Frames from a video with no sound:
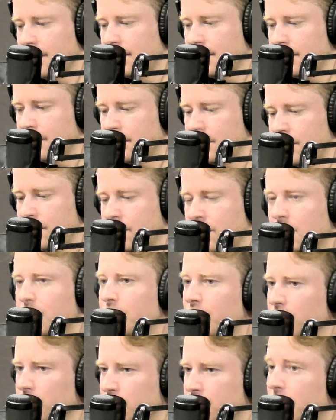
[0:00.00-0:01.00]
you can
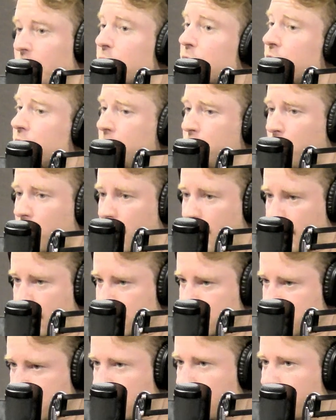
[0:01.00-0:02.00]
build a much cheaper house
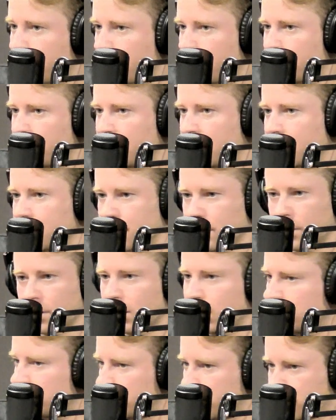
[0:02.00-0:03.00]
that way because the
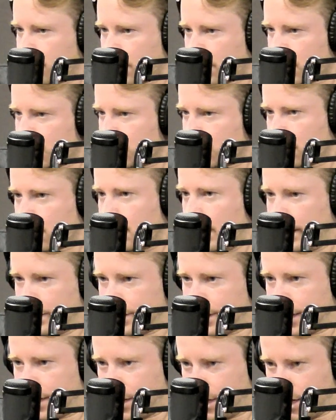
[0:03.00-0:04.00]
code restrictions are not
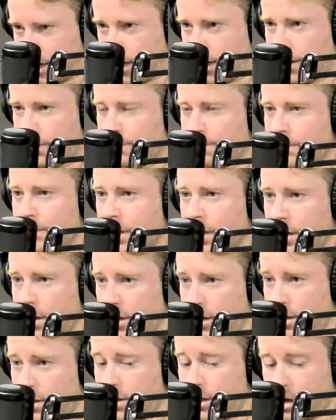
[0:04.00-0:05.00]
that high.
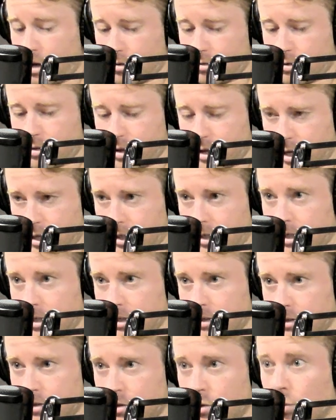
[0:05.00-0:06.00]
Mm-hmm. The other thing
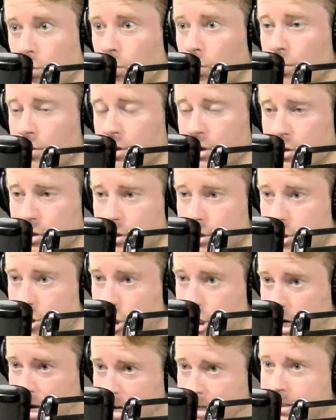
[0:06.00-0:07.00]
is the
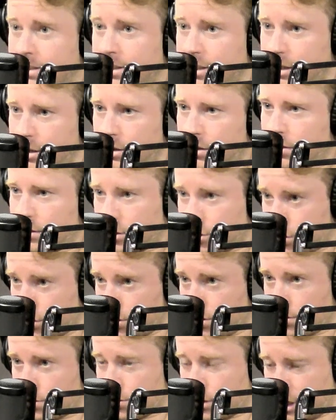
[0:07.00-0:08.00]
chassis,
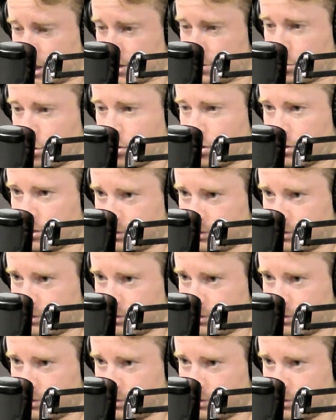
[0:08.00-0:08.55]
the transport